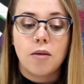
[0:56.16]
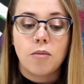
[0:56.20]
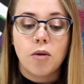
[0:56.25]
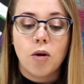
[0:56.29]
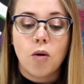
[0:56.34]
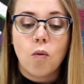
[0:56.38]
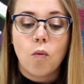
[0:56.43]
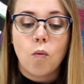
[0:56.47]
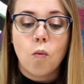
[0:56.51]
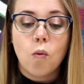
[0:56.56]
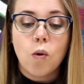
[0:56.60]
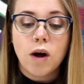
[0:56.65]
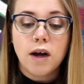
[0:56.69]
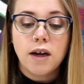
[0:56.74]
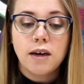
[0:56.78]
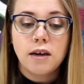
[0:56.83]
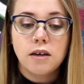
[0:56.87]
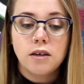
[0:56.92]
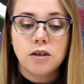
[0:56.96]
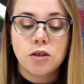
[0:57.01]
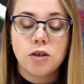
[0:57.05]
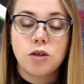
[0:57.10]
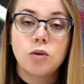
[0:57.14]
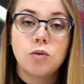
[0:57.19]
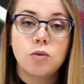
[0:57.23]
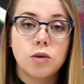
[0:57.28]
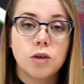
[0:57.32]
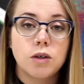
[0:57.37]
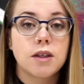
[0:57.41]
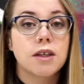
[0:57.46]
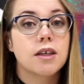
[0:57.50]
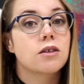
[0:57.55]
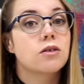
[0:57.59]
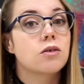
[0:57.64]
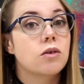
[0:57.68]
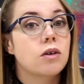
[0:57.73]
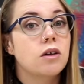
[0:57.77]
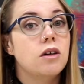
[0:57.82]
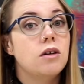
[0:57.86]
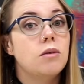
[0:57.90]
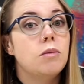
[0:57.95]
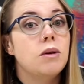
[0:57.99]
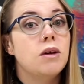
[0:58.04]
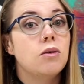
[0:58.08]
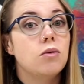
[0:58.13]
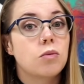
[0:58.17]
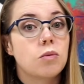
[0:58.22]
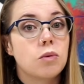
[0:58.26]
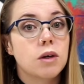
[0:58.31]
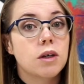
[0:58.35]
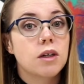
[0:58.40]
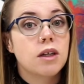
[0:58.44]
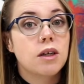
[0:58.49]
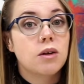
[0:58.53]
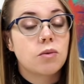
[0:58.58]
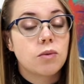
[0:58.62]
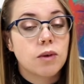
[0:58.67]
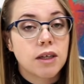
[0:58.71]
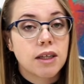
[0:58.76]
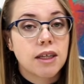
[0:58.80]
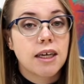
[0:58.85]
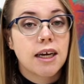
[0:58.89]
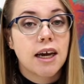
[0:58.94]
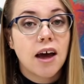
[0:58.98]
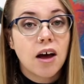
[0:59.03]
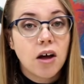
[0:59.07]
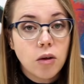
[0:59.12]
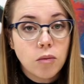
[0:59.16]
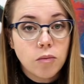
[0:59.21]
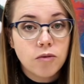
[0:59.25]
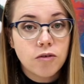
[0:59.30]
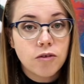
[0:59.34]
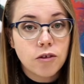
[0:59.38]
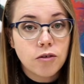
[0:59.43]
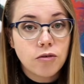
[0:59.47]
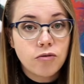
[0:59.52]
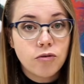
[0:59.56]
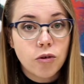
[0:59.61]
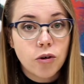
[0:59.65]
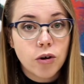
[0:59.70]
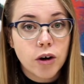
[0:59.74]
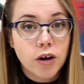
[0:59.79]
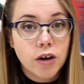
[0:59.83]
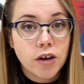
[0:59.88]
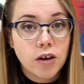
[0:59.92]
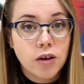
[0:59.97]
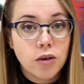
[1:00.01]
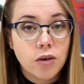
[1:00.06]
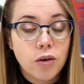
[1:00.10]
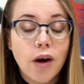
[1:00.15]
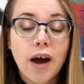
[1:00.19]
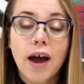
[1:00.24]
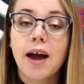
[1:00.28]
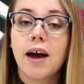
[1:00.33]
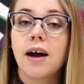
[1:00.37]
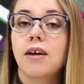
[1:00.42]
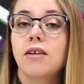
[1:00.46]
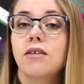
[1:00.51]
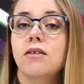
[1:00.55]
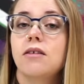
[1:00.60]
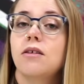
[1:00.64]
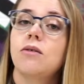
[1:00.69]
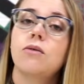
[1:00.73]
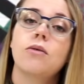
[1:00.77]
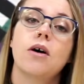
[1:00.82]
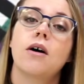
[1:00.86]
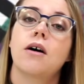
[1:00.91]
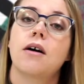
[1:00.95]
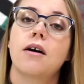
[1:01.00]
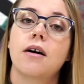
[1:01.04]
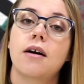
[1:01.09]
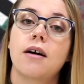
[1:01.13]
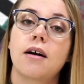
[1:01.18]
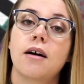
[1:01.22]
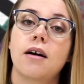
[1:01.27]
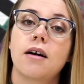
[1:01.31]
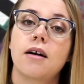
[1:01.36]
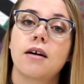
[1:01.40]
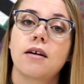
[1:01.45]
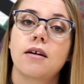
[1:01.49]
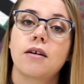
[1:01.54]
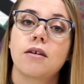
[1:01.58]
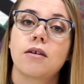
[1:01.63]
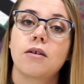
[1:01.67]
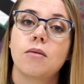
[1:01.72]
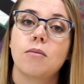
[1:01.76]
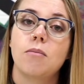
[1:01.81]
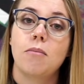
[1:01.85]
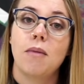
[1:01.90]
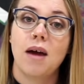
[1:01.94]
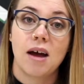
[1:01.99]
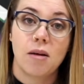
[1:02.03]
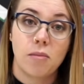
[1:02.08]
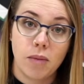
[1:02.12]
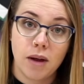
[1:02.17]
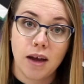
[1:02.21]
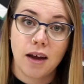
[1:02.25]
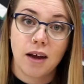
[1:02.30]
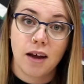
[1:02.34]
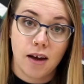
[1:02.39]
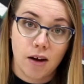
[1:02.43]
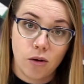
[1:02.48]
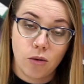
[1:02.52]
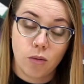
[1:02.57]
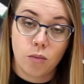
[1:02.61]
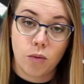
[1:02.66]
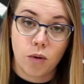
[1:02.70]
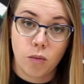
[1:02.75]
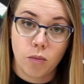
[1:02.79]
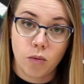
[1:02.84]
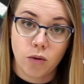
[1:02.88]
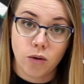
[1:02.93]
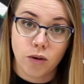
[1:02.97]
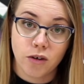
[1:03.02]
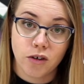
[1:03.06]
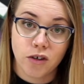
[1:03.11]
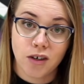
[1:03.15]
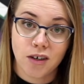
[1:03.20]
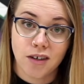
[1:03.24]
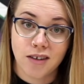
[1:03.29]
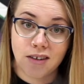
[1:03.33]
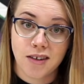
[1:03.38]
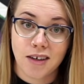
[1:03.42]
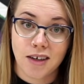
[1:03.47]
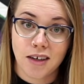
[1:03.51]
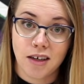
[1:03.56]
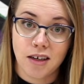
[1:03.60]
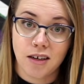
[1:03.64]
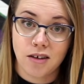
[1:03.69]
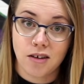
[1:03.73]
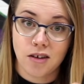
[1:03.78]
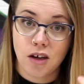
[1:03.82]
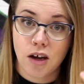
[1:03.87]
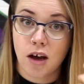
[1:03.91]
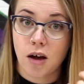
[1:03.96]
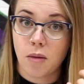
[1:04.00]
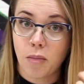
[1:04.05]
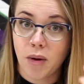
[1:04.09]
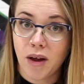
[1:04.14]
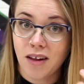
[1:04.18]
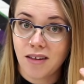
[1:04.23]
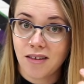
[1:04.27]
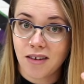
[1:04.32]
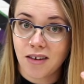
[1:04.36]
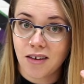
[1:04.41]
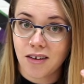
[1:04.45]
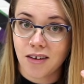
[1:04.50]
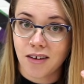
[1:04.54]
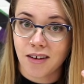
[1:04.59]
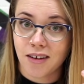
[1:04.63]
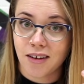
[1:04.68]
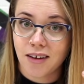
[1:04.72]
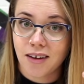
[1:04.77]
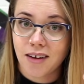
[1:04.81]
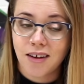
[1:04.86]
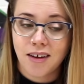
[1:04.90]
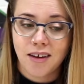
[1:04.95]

One tool that's going to be really, really helpful for you as you are mapping out proportions is a pencil.